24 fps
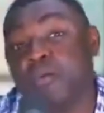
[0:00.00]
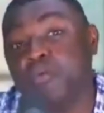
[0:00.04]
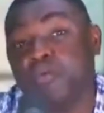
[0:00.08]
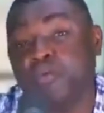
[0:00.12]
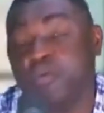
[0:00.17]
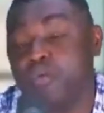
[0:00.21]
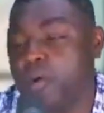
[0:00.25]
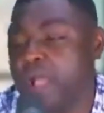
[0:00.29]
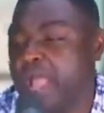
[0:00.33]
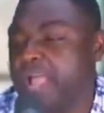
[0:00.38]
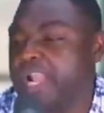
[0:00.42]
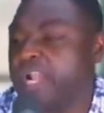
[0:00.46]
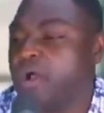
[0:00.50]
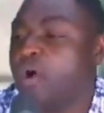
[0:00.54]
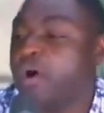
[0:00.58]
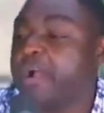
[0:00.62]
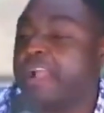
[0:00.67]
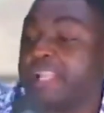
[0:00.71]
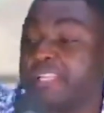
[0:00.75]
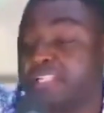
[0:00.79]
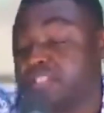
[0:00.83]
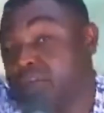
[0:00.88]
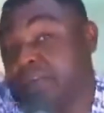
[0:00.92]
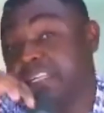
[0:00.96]
Wuku and
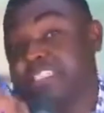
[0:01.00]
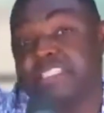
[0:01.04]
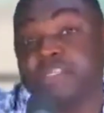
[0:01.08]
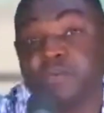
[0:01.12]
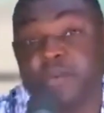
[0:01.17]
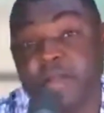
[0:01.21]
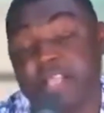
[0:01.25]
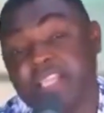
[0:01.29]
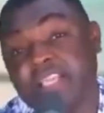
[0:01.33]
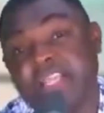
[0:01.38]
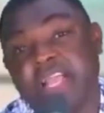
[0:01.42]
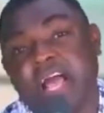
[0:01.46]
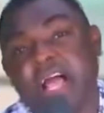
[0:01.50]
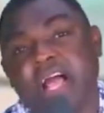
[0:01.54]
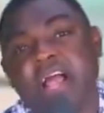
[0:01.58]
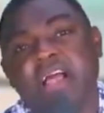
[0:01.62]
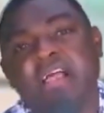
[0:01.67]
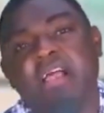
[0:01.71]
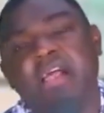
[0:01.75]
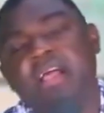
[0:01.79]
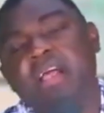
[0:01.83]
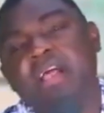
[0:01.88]
orchestrate we nyina.